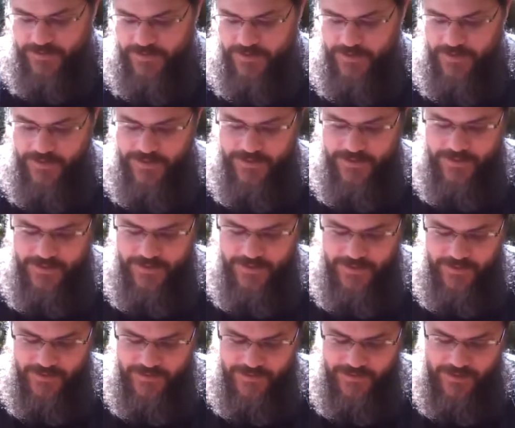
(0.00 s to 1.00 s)
side
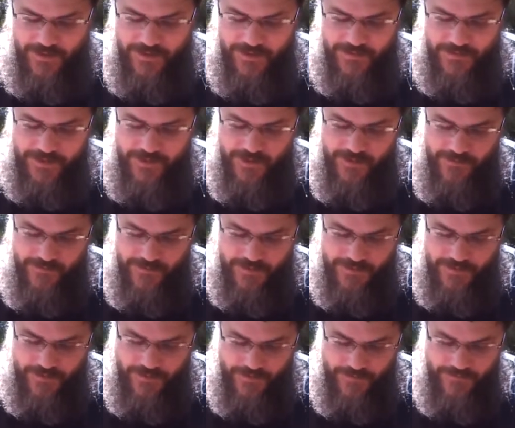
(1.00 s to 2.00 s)
slides over the
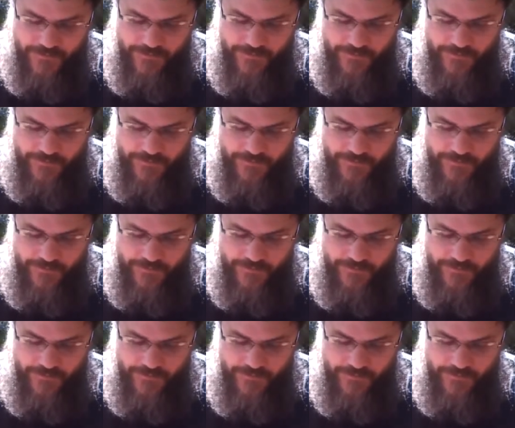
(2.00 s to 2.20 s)
top